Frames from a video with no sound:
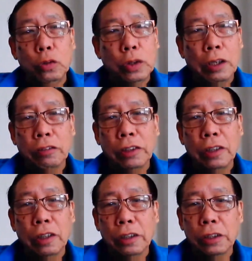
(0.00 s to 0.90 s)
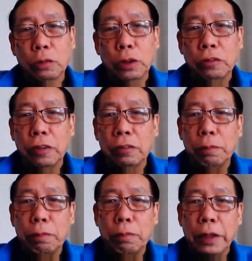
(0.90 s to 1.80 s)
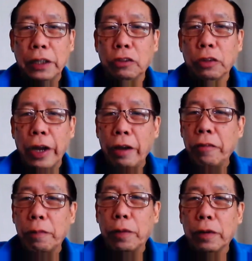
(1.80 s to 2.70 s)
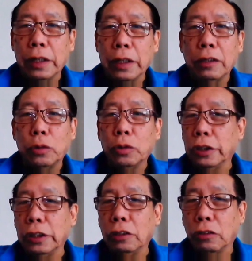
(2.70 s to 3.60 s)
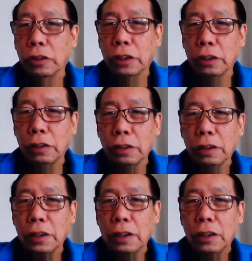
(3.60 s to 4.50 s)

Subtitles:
$2,000 worth of money to everybody who is interested